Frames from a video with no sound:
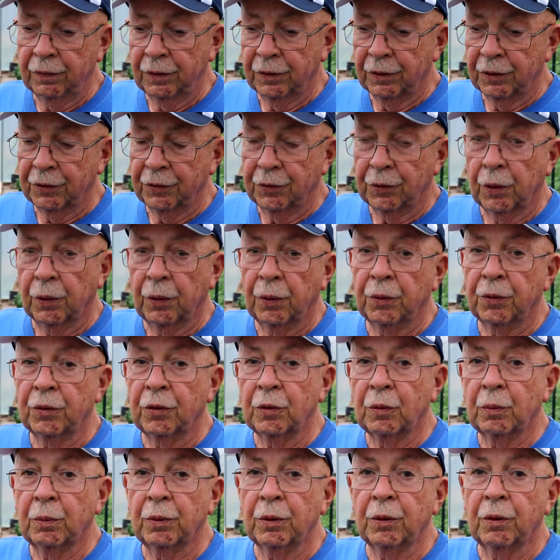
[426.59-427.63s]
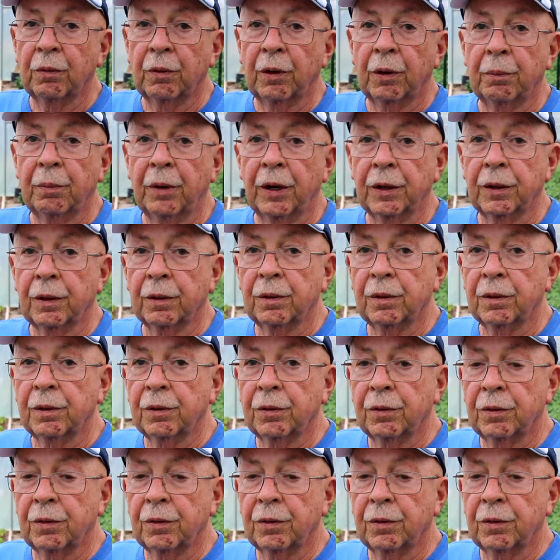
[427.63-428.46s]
If it gets cold, you can put it right back on.